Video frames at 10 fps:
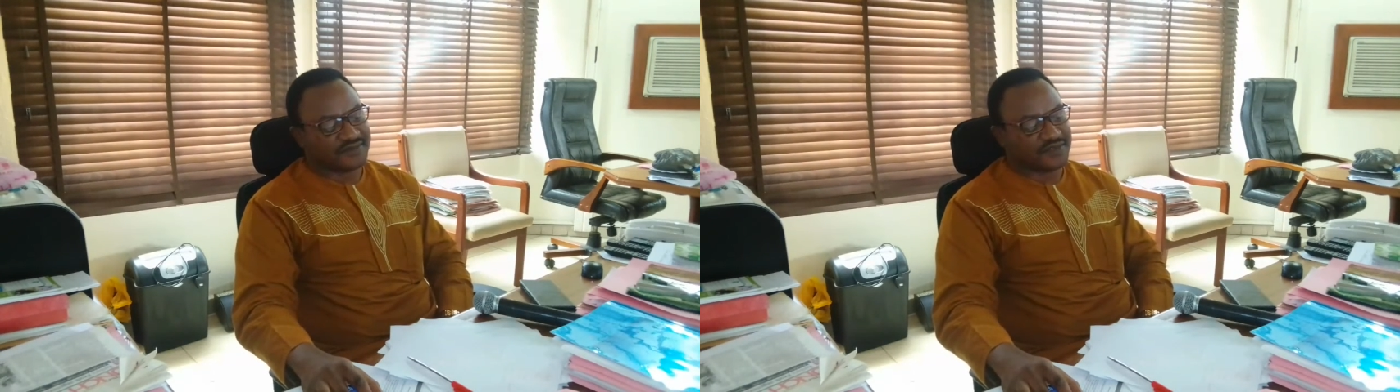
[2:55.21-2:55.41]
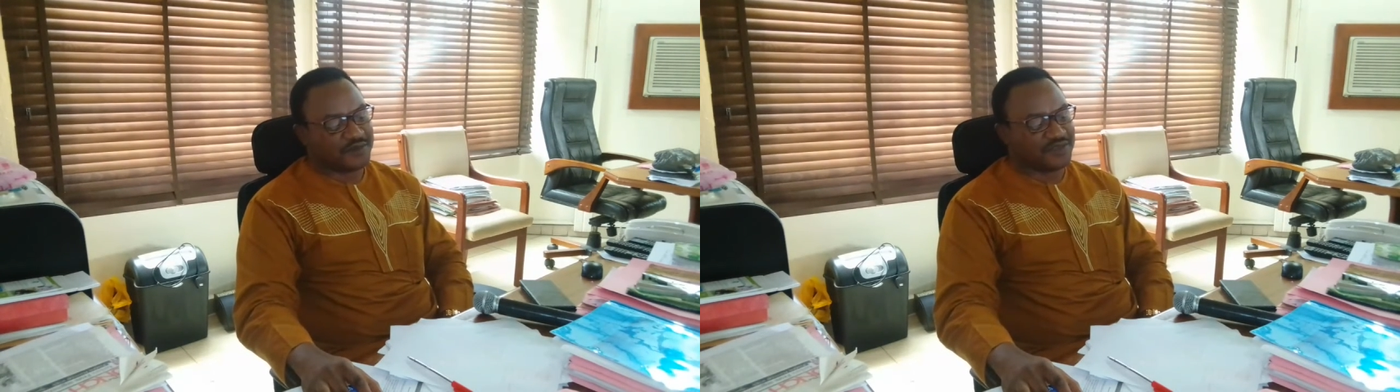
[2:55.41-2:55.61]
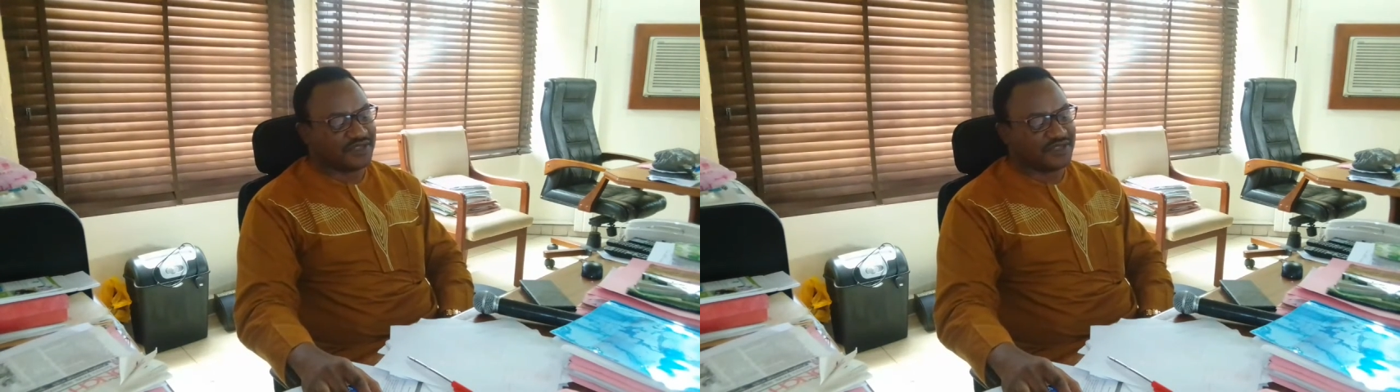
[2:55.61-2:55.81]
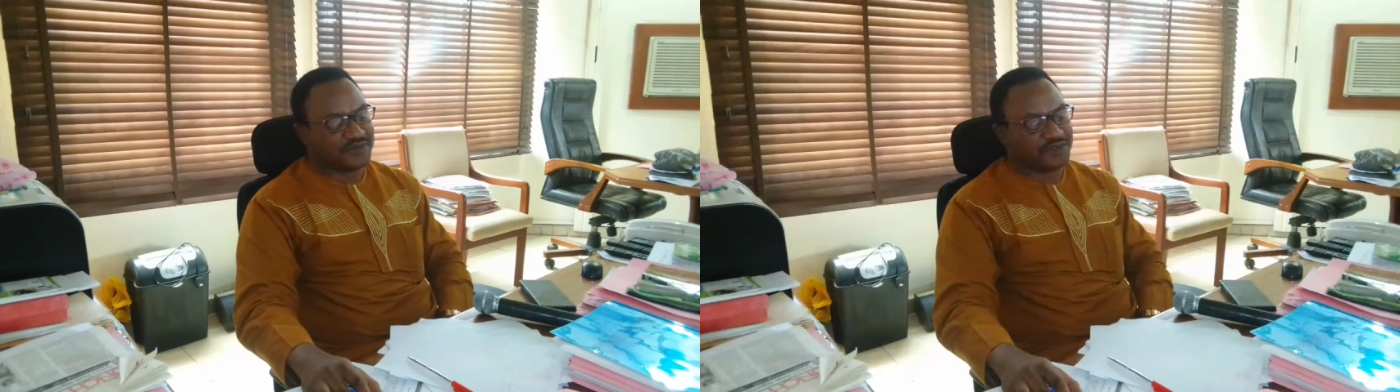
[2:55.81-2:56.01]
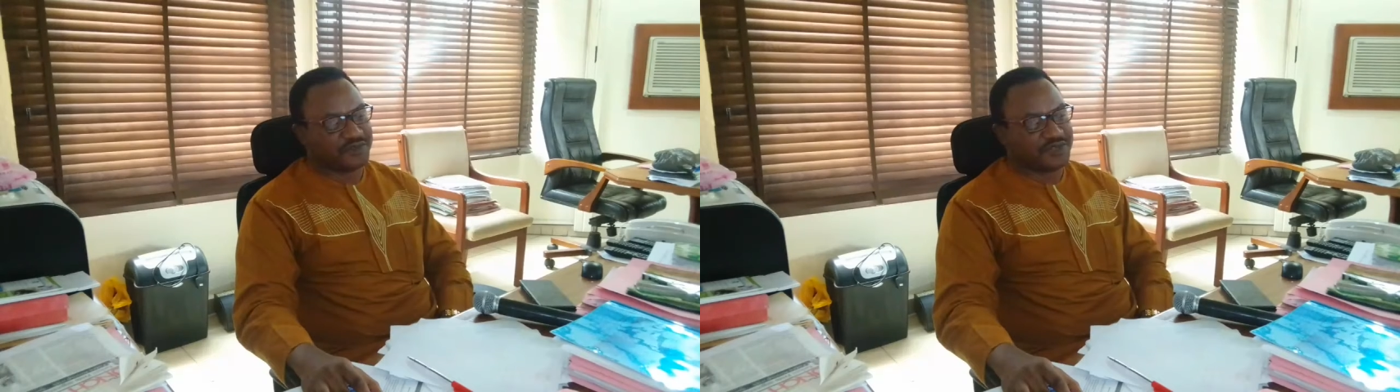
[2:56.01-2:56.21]
somebody
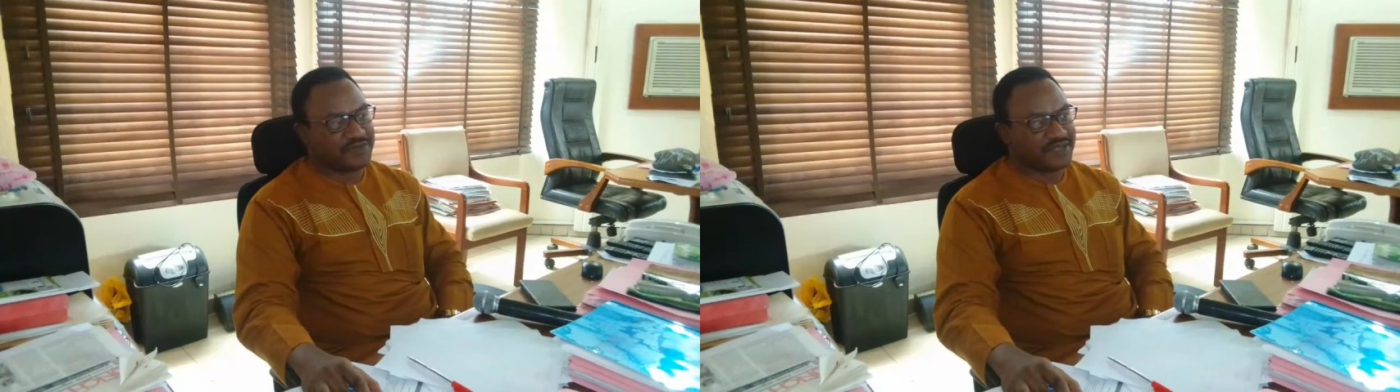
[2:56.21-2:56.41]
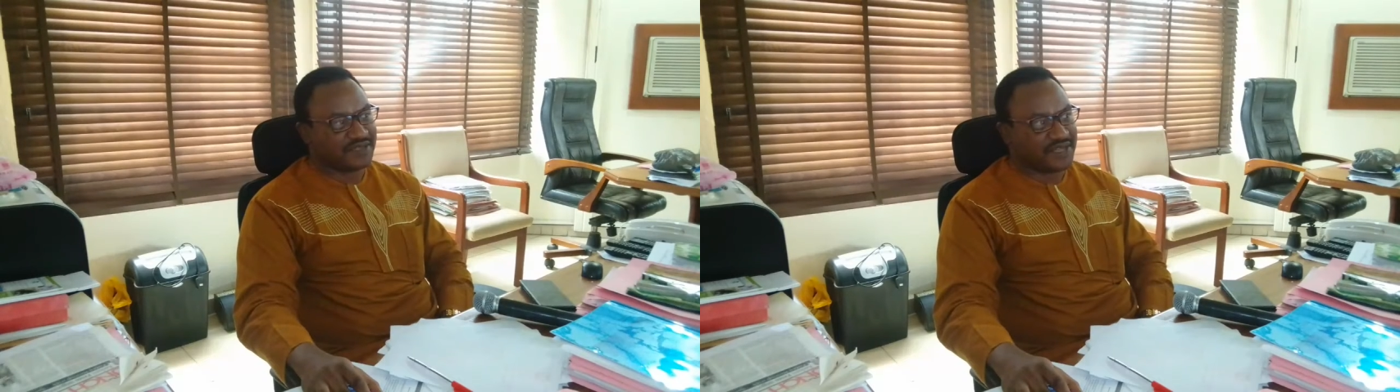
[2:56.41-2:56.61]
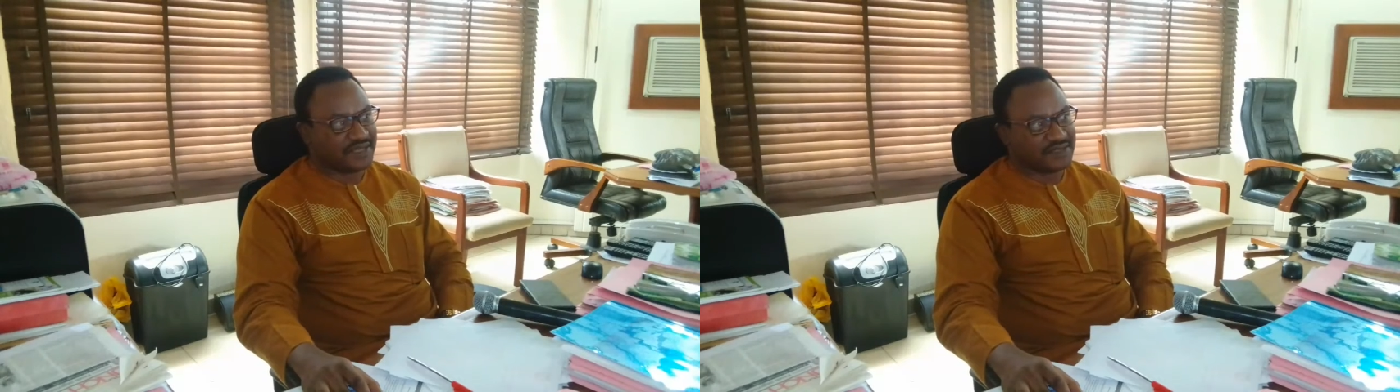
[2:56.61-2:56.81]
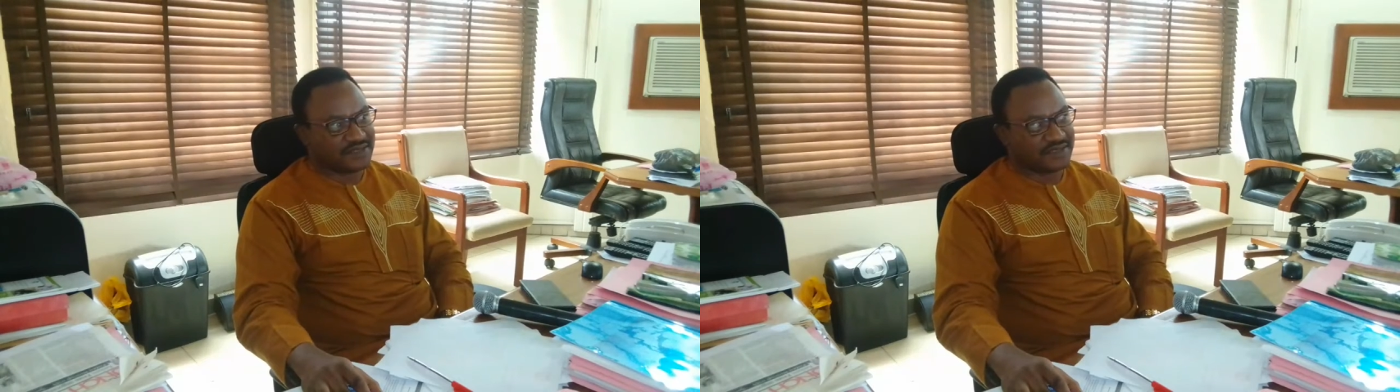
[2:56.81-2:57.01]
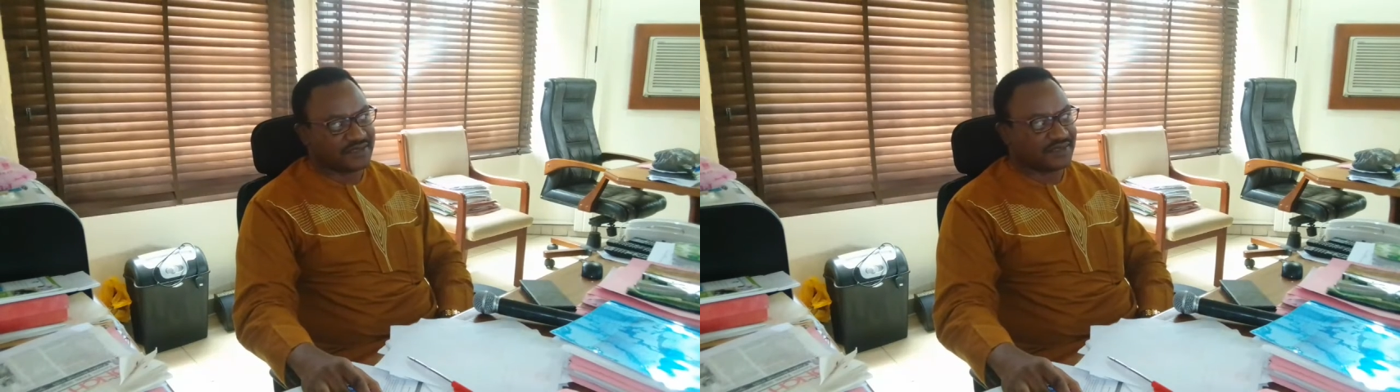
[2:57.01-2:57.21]
developing a mental
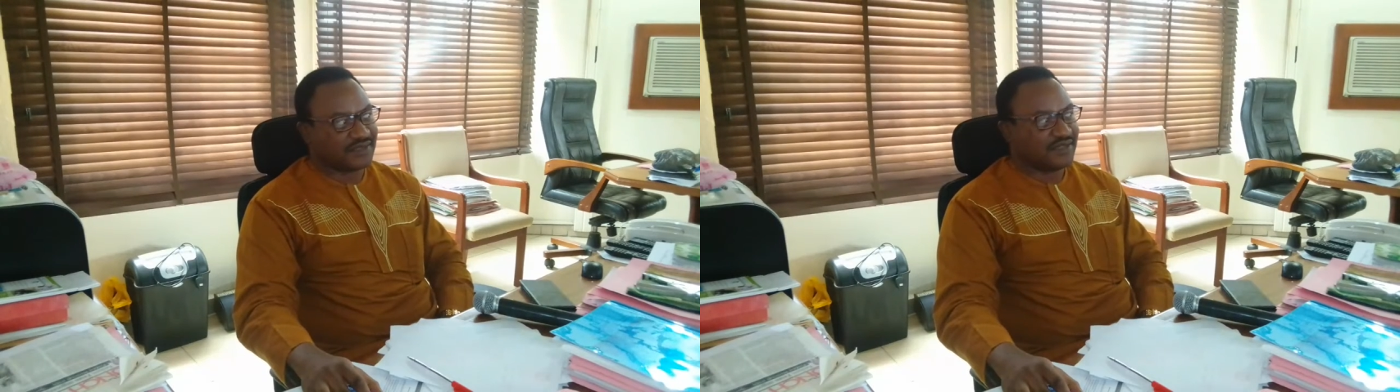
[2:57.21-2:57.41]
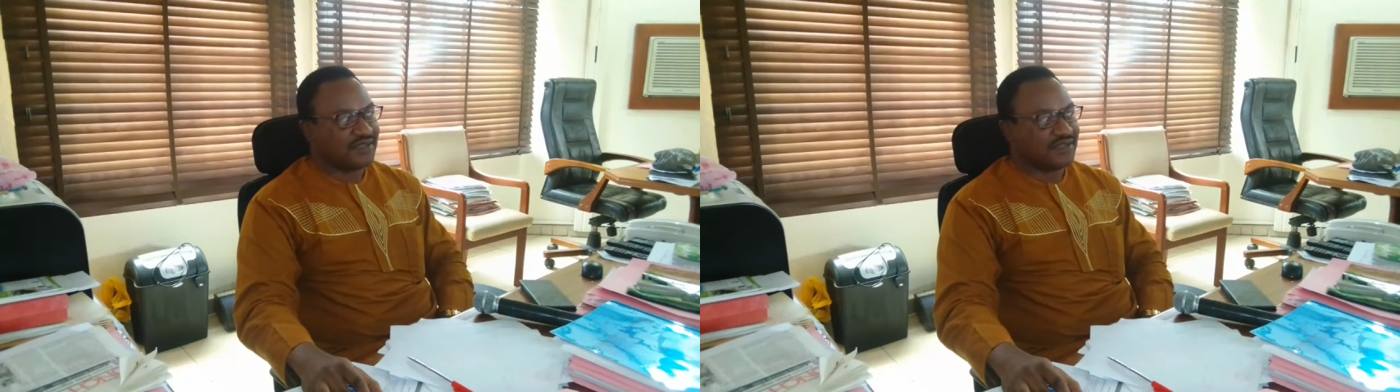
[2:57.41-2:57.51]
illness.